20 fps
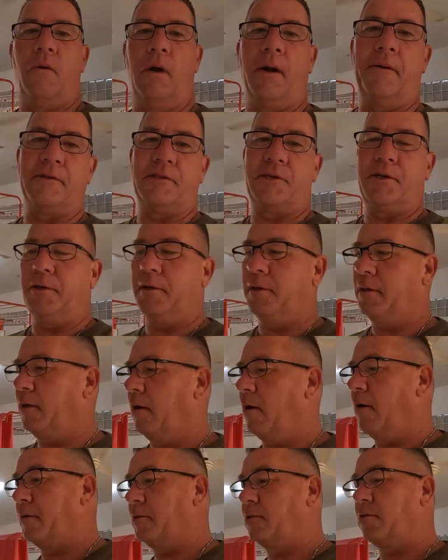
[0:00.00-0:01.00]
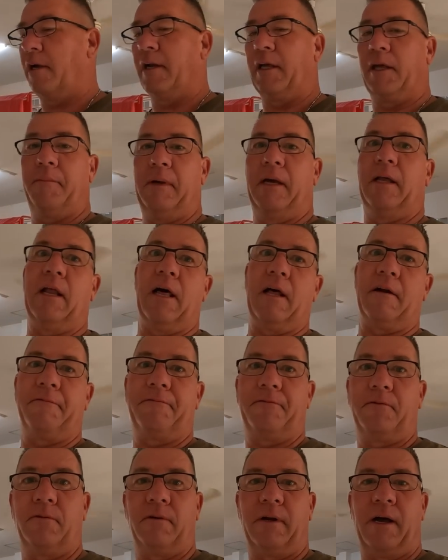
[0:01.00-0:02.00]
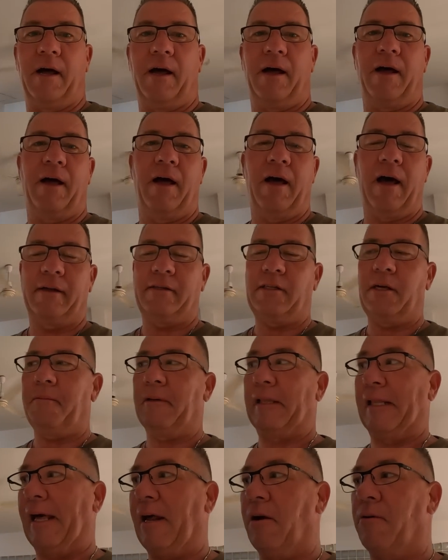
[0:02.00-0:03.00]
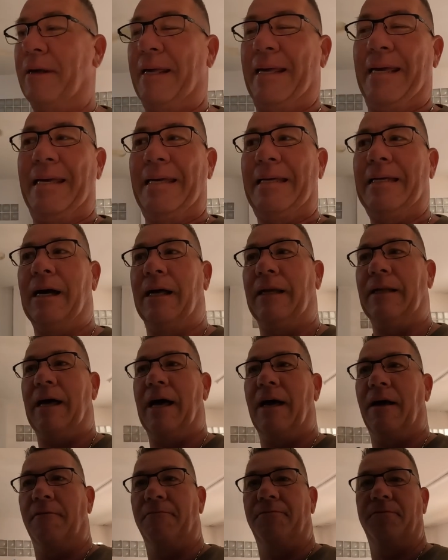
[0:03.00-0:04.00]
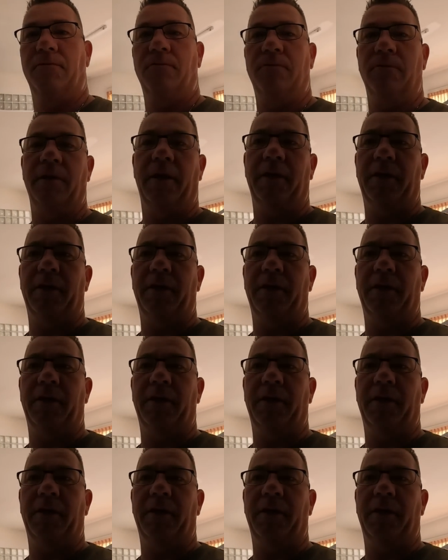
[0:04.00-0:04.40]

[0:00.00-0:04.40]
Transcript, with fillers: Well, it was good. They're always trying to give me a lot of food. I typically I don't eat a lot of food